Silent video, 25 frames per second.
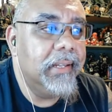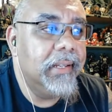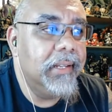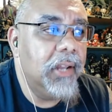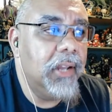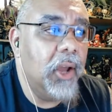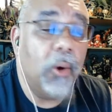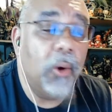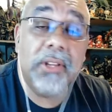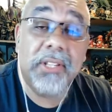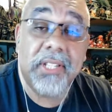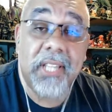
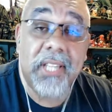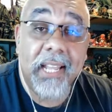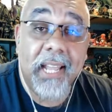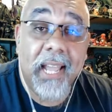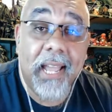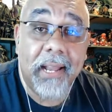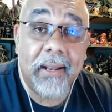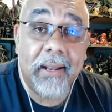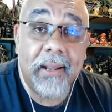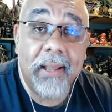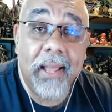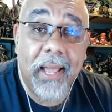noticing
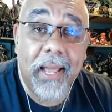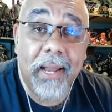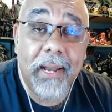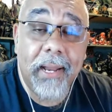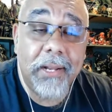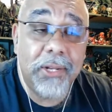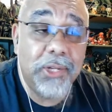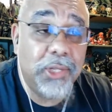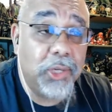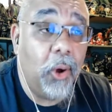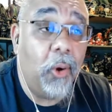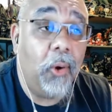it and
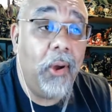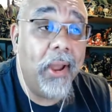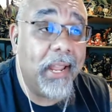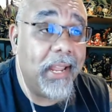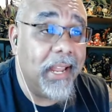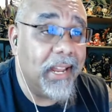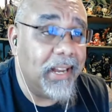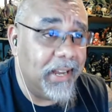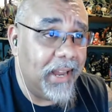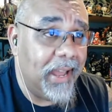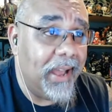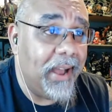
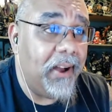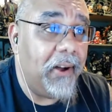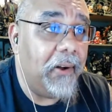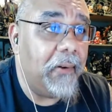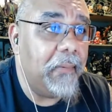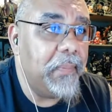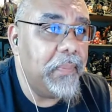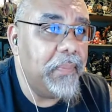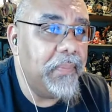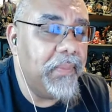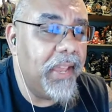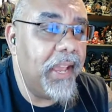enjoying it now.
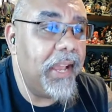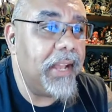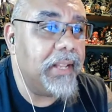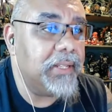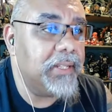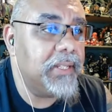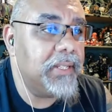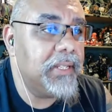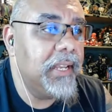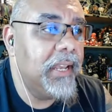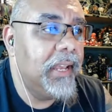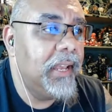
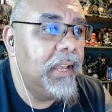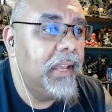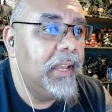Yes.